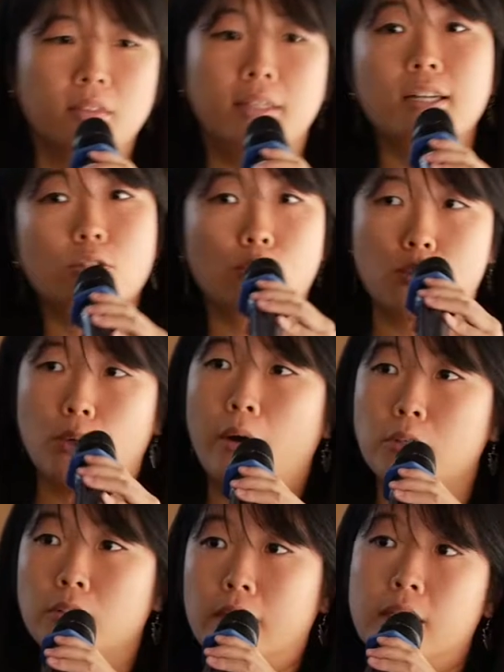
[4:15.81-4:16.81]
That's also
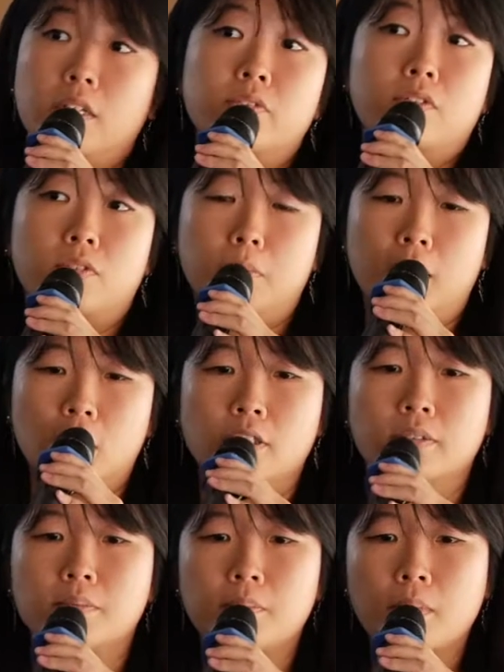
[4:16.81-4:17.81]
how you receive
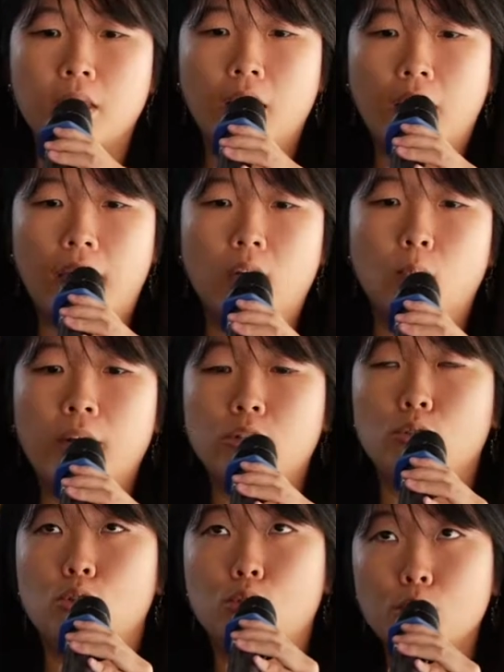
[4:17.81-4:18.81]
information. And
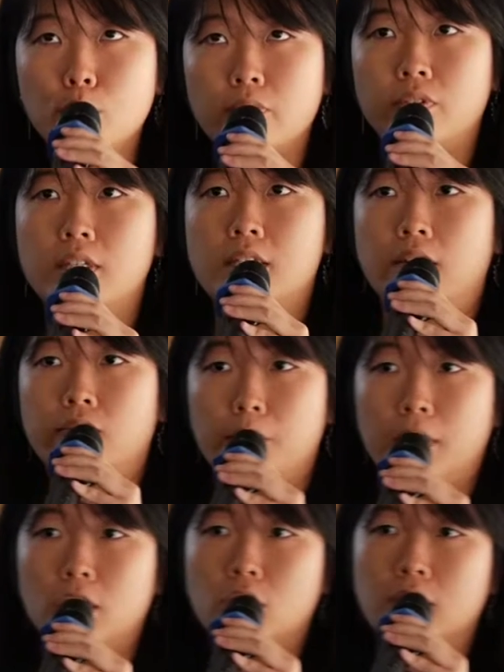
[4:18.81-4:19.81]
what you do with this
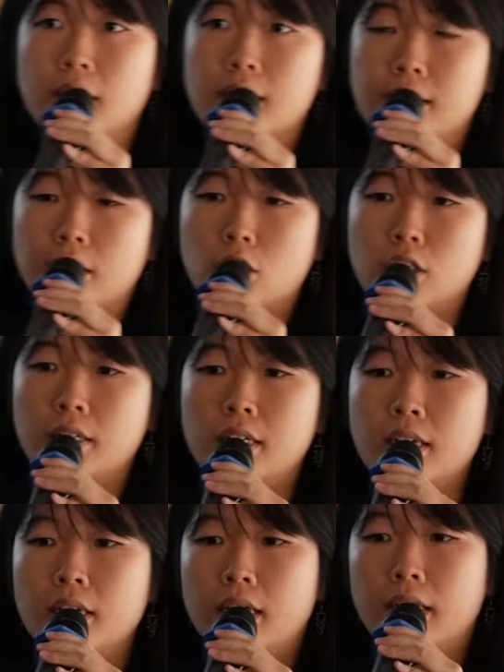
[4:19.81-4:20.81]
information
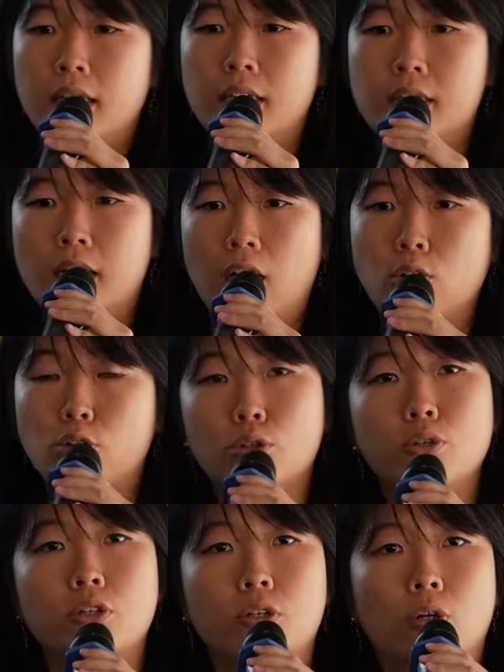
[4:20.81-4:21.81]
essentially is how
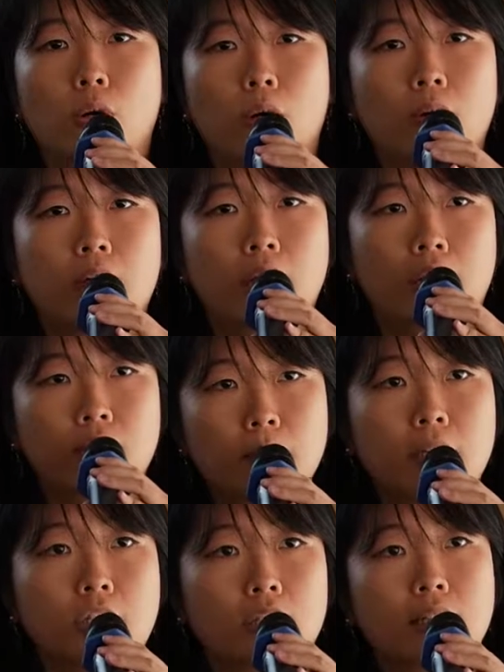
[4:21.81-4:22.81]
good your
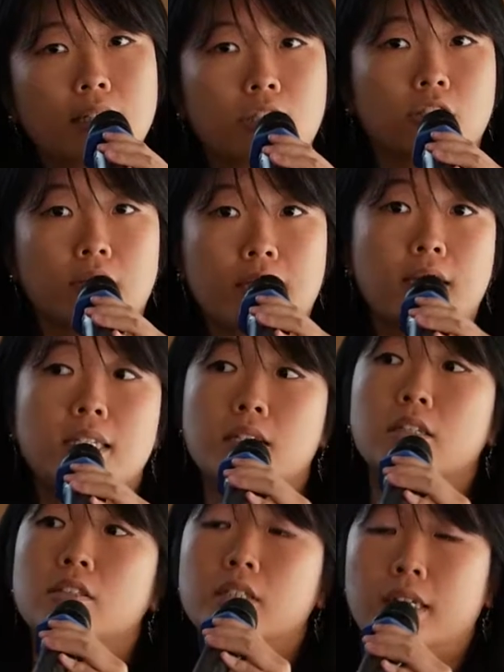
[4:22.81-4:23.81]
information literacy
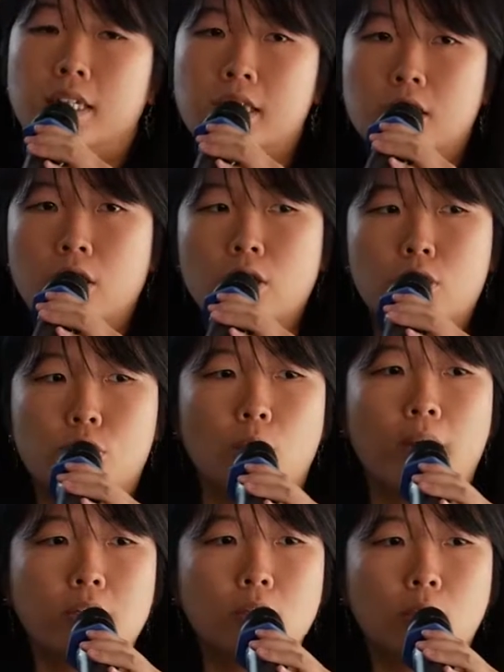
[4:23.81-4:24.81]
skill is.
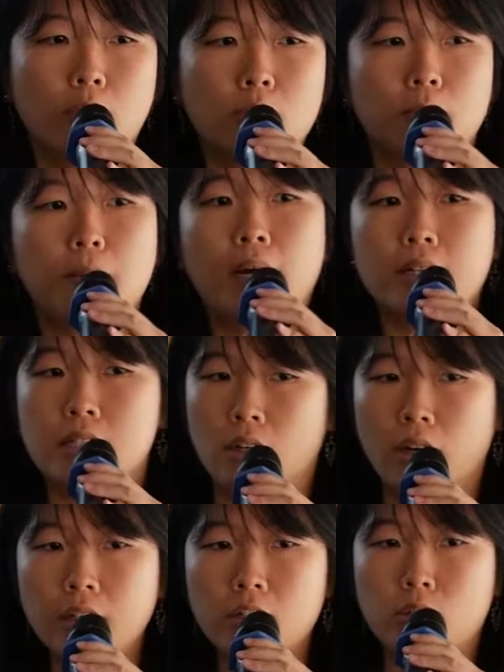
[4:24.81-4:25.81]
So are you going to pass it
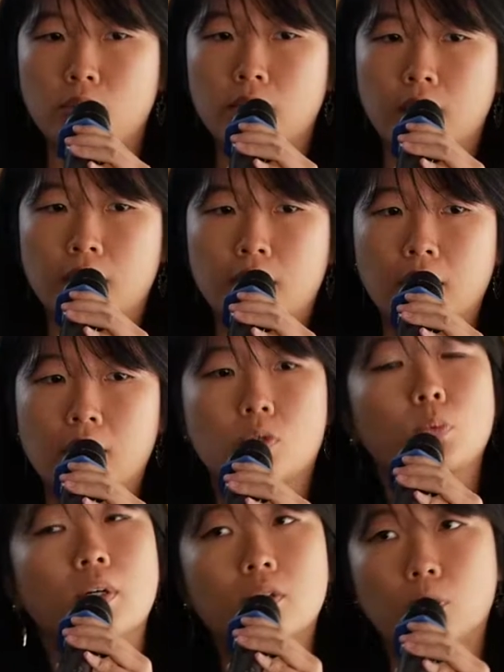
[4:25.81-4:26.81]
on? Do you think
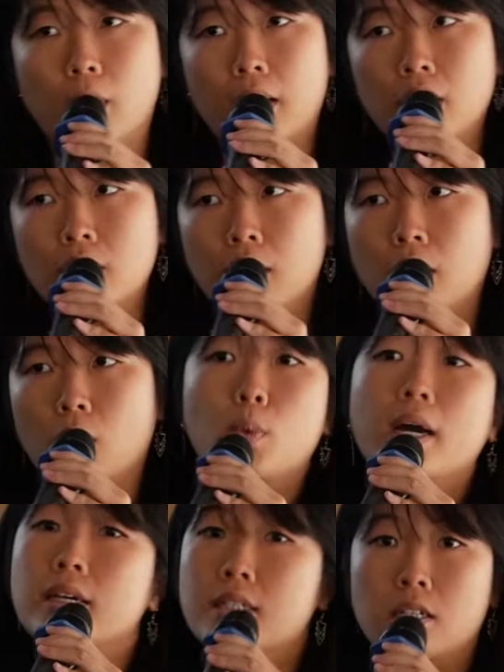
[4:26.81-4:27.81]
it's worthwhile?
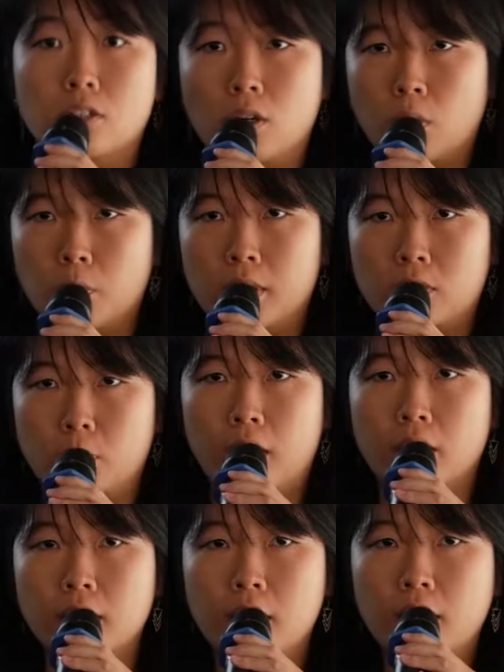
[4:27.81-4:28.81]
Why is it not
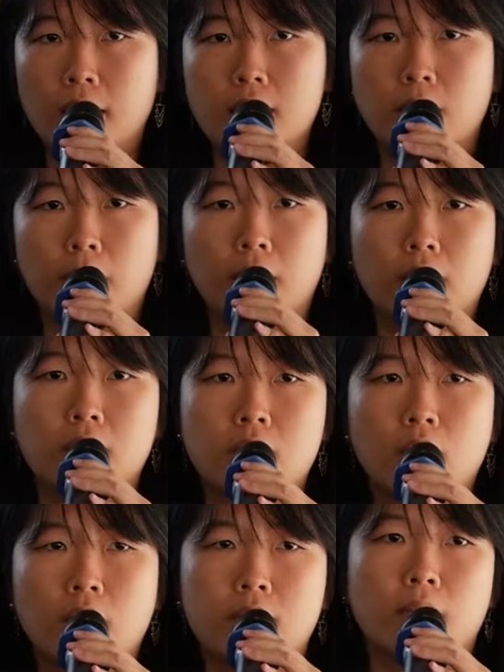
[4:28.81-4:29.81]
worthwhile? Is it
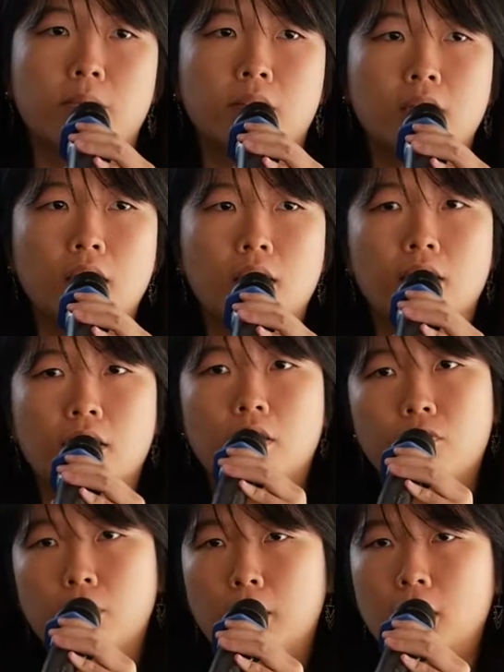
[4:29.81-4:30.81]
because something in the
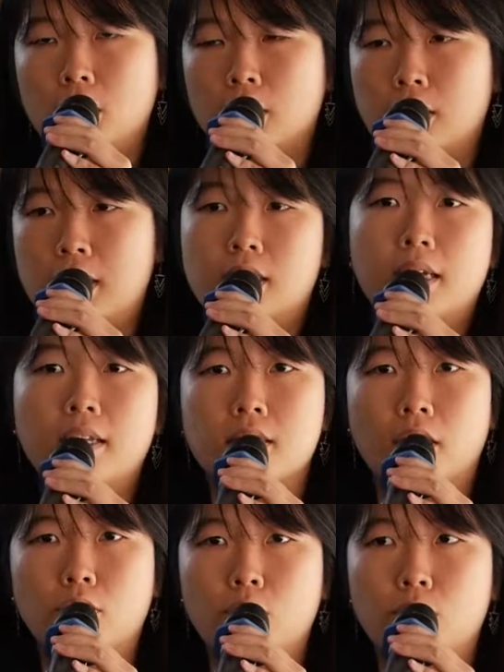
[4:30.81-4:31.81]
information
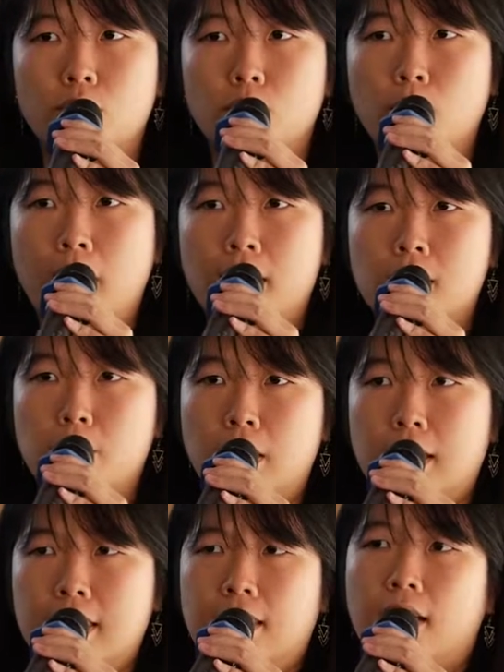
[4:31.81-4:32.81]
stands out to you as
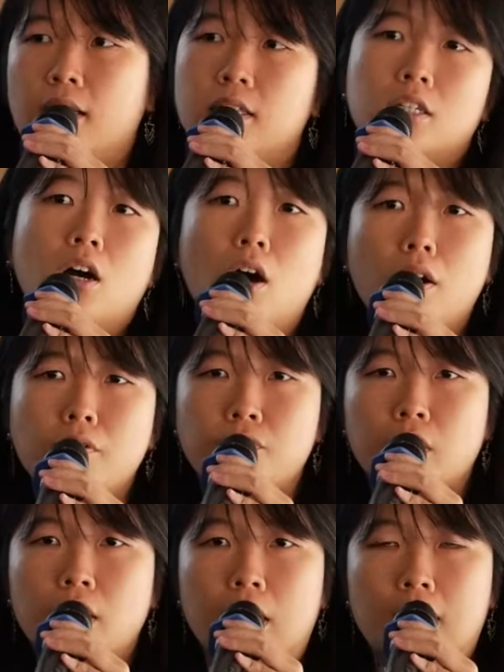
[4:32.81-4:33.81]
being slightly off?